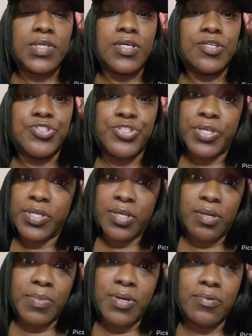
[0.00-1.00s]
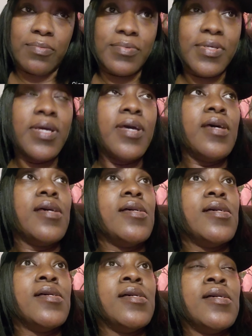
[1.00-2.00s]
journey that I'm on.
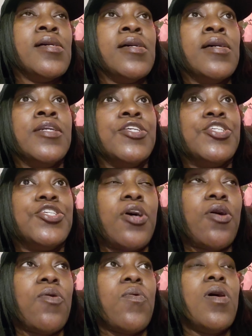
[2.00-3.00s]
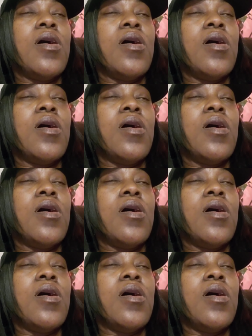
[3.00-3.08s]
So